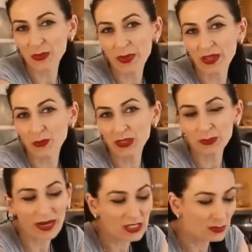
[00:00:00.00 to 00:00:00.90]
pan with
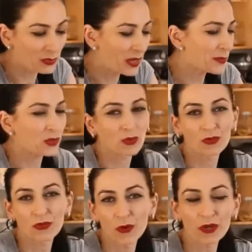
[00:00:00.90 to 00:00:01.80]
parchment paper or
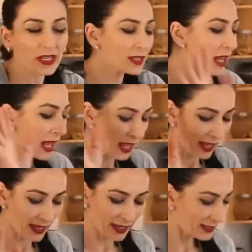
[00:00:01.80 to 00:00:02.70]
foil,
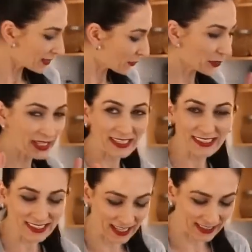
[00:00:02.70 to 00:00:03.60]
and we can
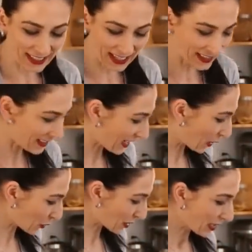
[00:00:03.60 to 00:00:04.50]
start cutting
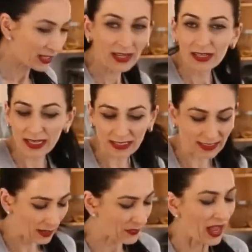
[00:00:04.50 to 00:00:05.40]
our
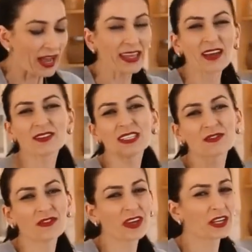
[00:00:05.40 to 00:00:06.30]
gata. I have this
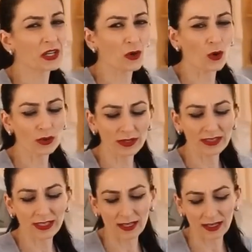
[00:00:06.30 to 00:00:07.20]
very
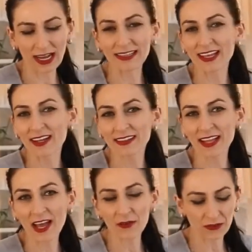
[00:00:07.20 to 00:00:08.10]
old gata
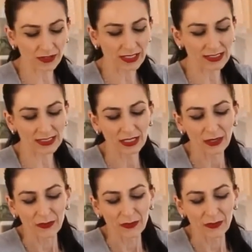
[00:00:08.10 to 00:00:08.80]
knife, this